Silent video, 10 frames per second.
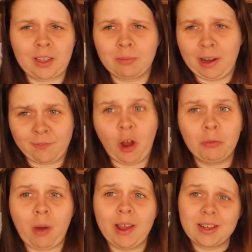my phone
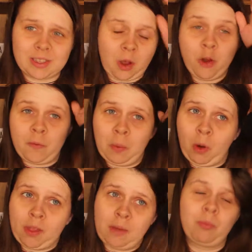mic, so hopefully
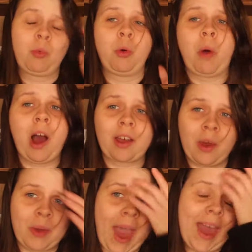one of them will work
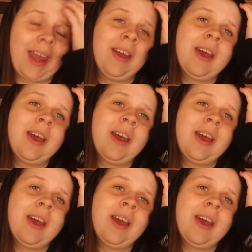okay.